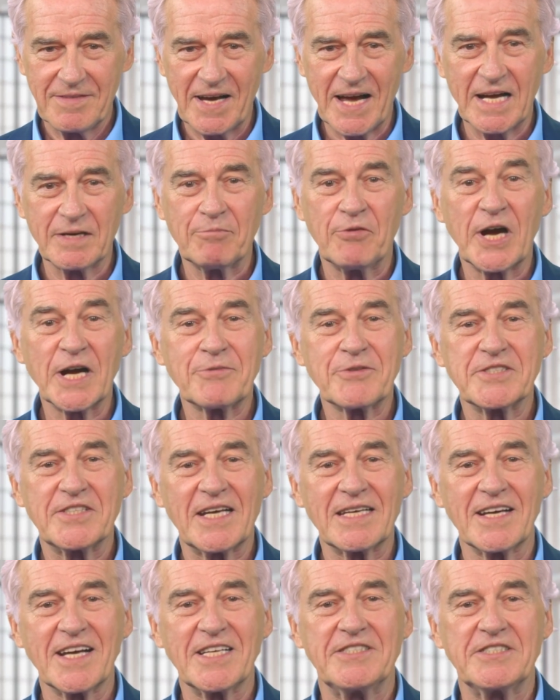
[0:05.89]
I promise
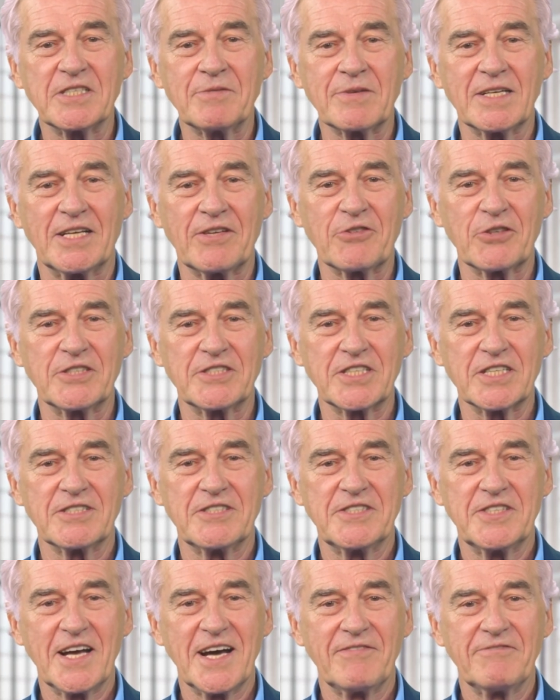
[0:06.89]
I got some interesting
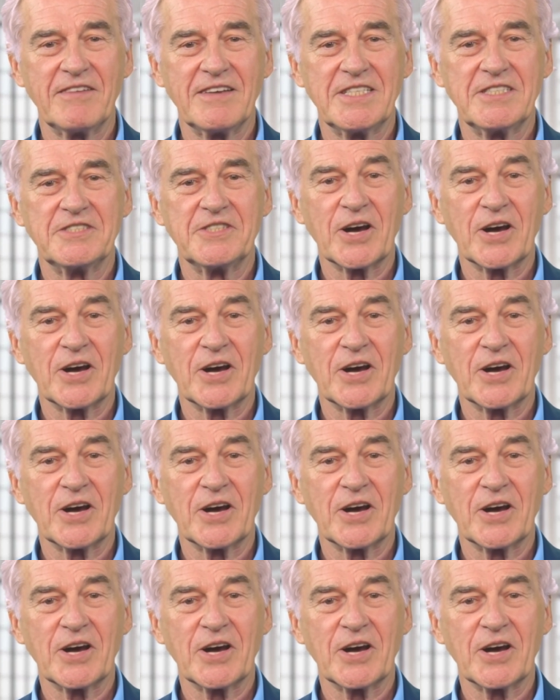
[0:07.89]
stuff and it's